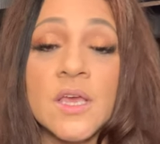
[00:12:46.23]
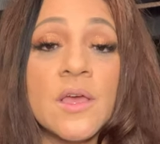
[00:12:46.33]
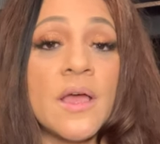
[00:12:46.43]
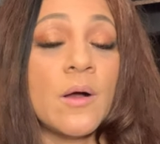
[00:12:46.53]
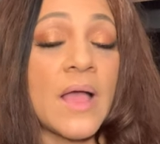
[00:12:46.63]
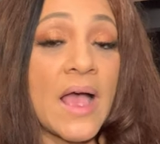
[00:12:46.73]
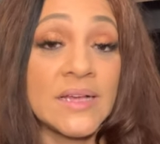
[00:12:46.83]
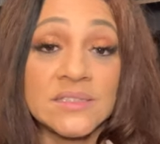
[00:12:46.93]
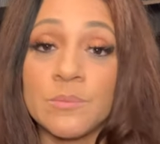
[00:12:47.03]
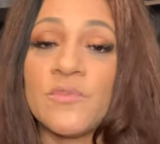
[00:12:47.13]
Help,
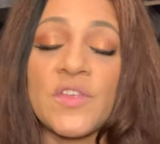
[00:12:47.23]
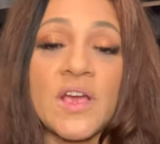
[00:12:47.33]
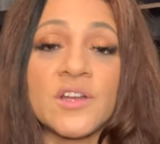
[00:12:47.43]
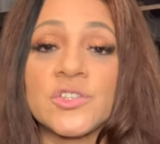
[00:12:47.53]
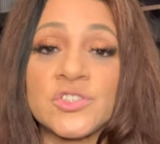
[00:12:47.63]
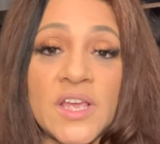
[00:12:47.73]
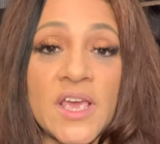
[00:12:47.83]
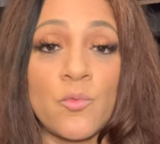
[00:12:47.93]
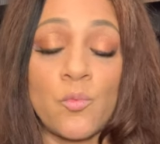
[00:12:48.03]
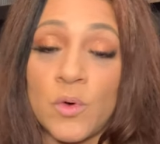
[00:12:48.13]
ask them if they
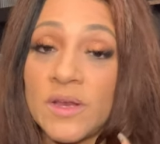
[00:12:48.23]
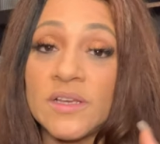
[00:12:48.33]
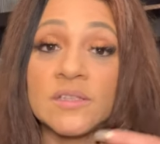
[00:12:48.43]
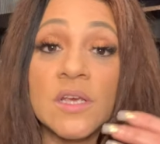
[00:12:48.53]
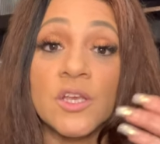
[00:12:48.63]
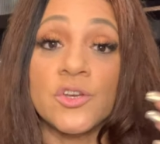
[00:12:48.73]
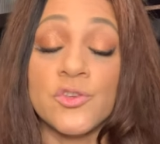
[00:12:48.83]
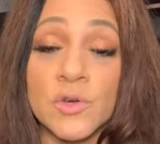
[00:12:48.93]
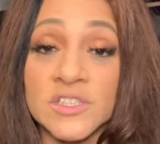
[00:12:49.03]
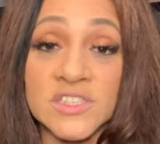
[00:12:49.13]
understand what is, do
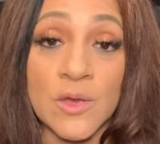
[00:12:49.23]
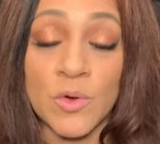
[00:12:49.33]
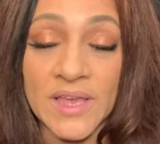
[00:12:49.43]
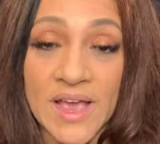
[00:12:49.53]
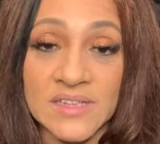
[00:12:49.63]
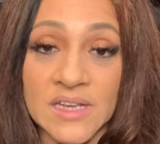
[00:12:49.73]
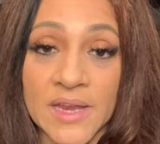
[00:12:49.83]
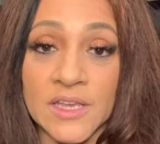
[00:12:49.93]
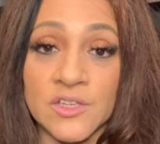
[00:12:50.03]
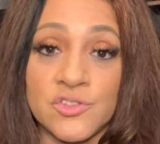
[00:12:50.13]
you understand what
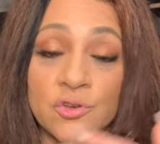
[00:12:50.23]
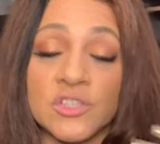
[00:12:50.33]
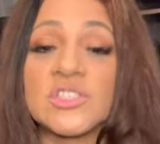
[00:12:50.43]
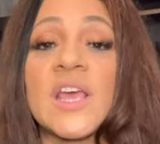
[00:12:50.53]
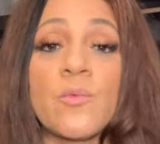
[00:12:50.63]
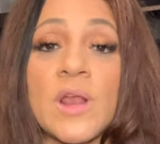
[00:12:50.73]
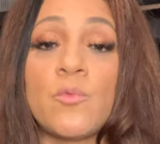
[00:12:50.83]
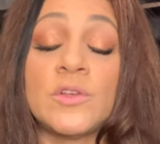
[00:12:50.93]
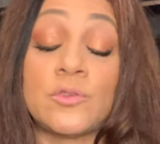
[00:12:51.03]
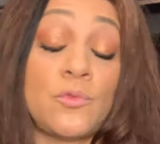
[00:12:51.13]
gaslighting is? Do you understand what I
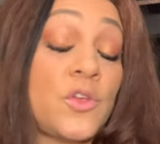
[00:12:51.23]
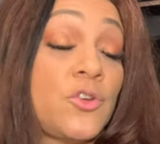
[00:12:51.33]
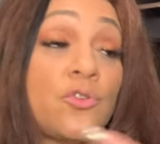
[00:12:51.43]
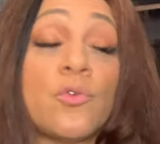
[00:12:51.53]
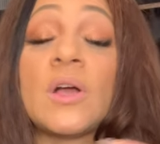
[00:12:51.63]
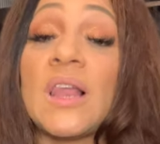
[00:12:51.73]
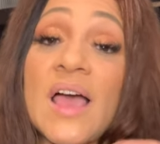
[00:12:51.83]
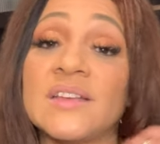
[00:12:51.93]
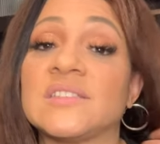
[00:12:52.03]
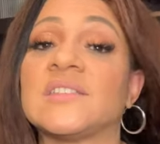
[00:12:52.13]
went through? They're doing
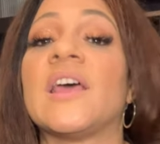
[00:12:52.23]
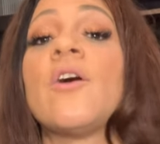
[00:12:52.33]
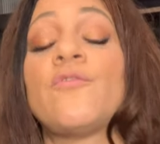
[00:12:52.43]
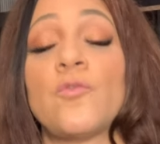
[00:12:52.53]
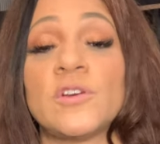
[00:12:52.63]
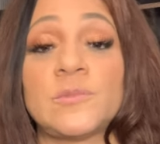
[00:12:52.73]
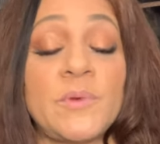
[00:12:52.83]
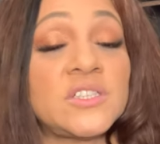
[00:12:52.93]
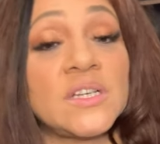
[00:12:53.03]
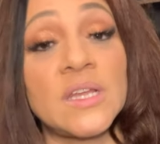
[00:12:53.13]
classes now for,
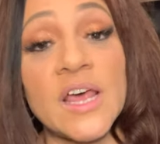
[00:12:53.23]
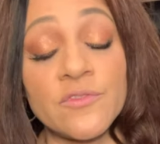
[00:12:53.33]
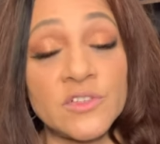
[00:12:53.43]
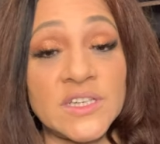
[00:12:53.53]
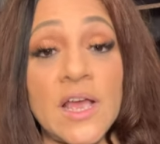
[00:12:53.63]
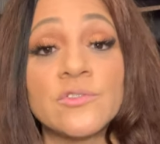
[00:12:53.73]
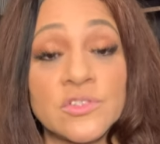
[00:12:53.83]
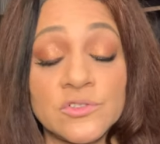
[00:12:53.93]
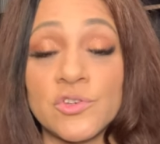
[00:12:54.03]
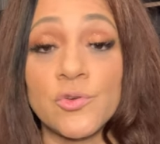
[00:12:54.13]
especially a lot of us
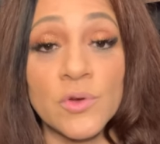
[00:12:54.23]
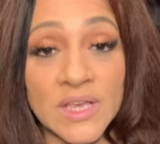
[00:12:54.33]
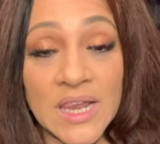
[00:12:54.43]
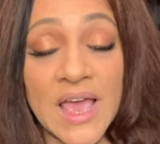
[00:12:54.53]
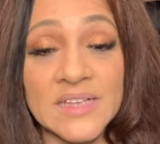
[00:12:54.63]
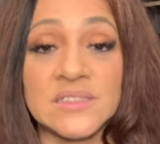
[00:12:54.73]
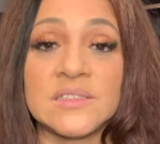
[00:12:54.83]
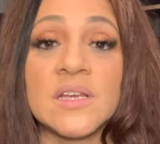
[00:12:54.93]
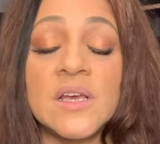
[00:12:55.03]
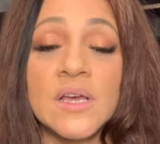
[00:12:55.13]
counselors, they're doing
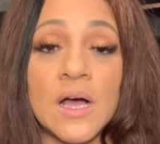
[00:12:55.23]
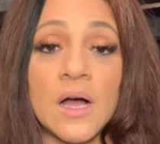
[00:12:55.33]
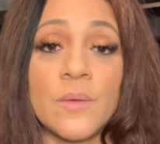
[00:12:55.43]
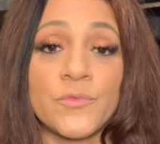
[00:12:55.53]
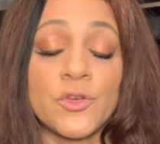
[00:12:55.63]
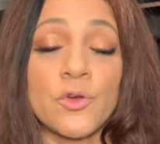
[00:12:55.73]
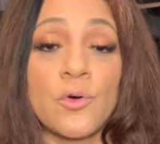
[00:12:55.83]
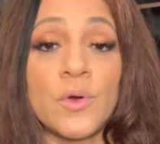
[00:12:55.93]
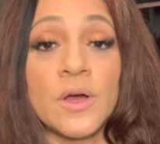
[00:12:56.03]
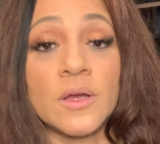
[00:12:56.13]
classes, um, you
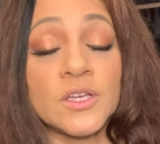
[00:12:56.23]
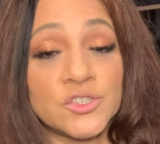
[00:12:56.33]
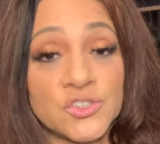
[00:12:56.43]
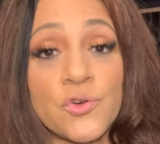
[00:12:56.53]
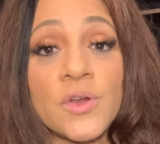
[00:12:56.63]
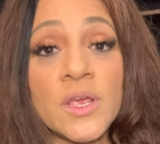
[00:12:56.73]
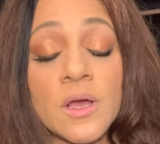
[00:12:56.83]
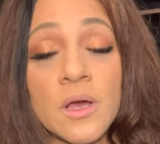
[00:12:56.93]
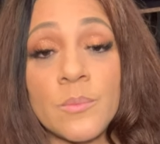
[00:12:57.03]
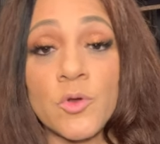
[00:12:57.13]
know, uh, concerning
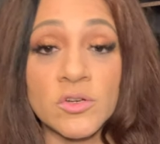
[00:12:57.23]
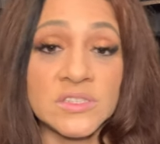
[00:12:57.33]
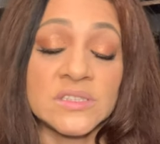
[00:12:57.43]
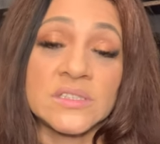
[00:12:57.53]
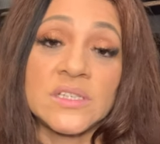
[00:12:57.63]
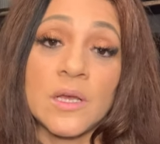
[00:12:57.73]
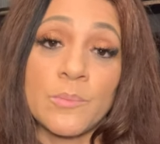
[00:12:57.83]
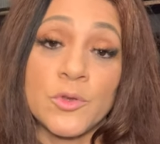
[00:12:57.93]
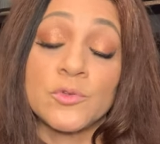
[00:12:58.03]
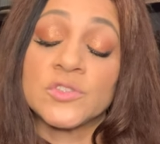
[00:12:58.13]
um, narcissistic
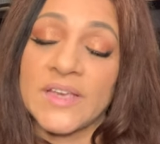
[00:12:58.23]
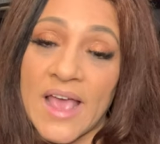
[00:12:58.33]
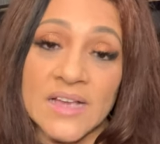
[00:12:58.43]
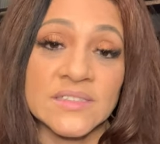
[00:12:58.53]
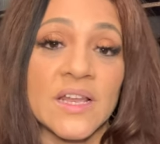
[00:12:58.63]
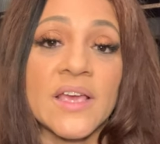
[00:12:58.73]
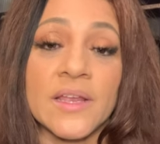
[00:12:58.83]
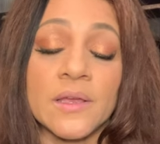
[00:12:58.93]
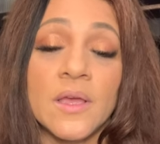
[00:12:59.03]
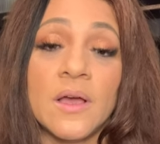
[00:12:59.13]
abuse,
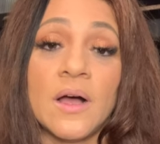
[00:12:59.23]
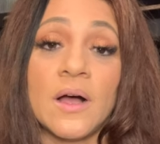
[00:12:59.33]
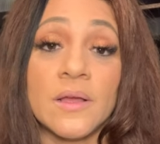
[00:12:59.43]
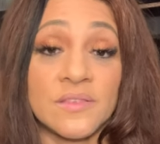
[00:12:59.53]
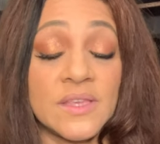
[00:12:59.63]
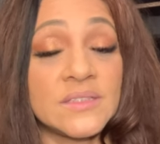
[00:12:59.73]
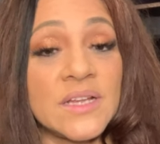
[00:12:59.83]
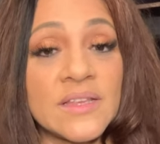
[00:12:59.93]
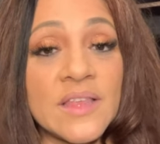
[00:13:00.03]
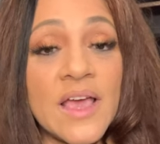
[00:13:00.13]
gaslighting uh, and things
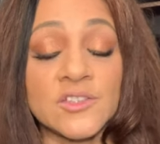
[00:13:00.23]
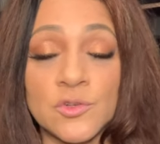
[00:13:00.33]
like that.